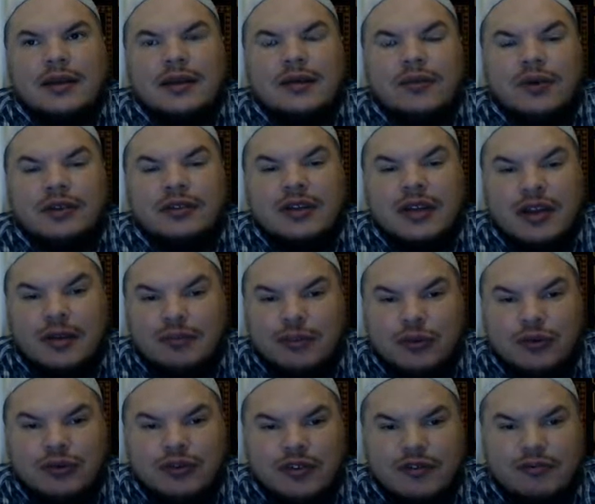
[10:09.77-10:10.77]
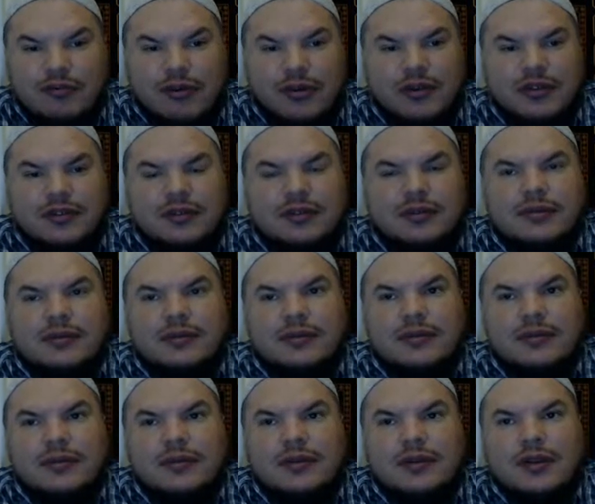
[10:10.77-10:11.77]
was an abusive person,
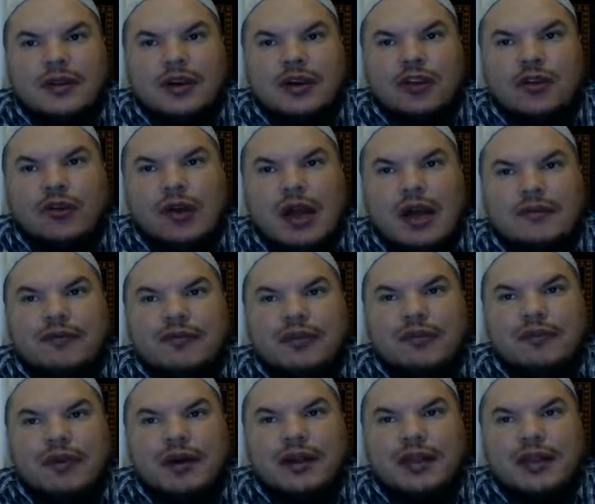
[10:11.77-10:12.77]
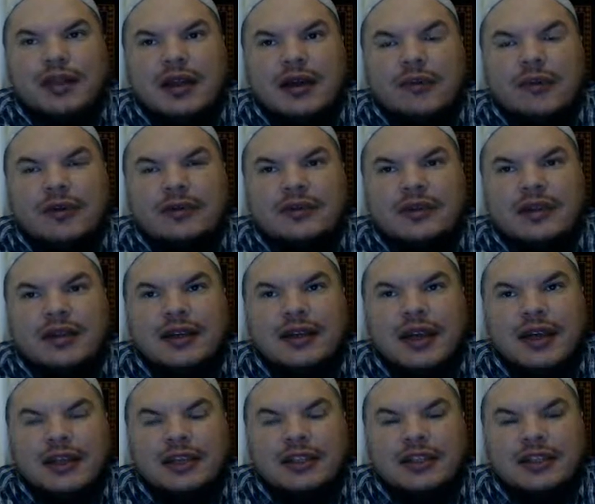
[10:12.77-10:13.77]
or you have somebody that was
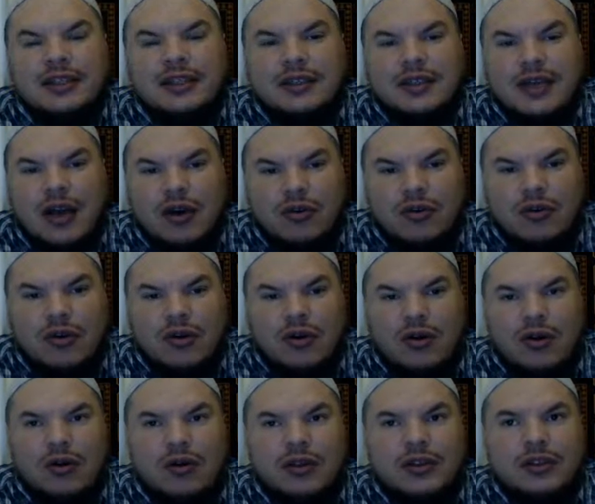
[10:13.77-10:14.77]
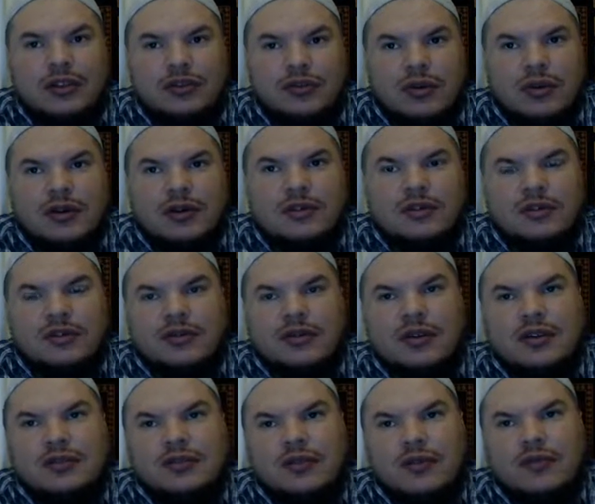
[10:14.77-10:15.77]
engaging in alcohol and drugs and so
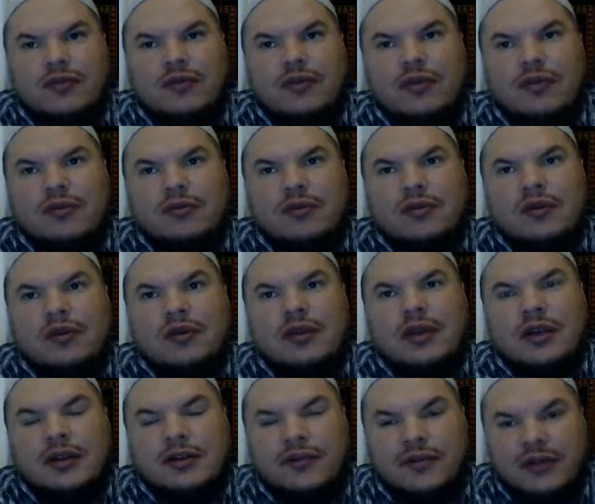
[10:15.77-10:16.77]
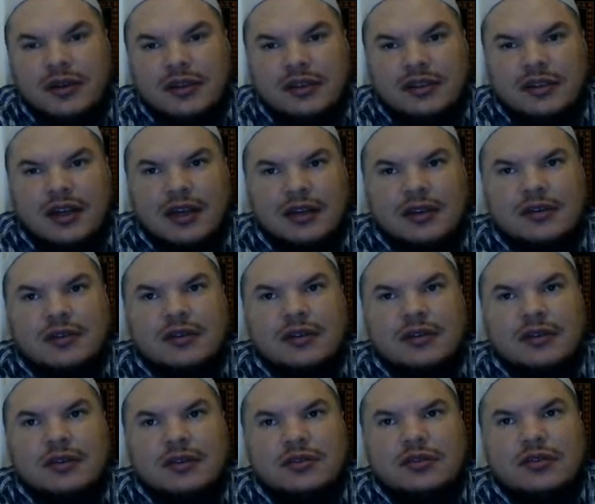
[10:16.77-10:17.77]
on and so forth, in free sex
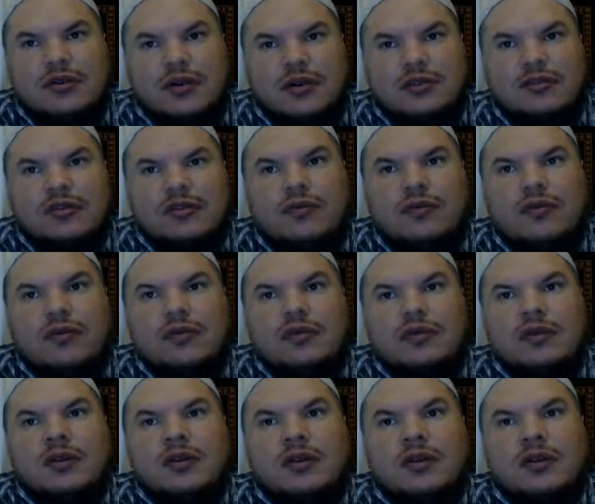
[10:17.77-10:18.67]
and so on and so forth.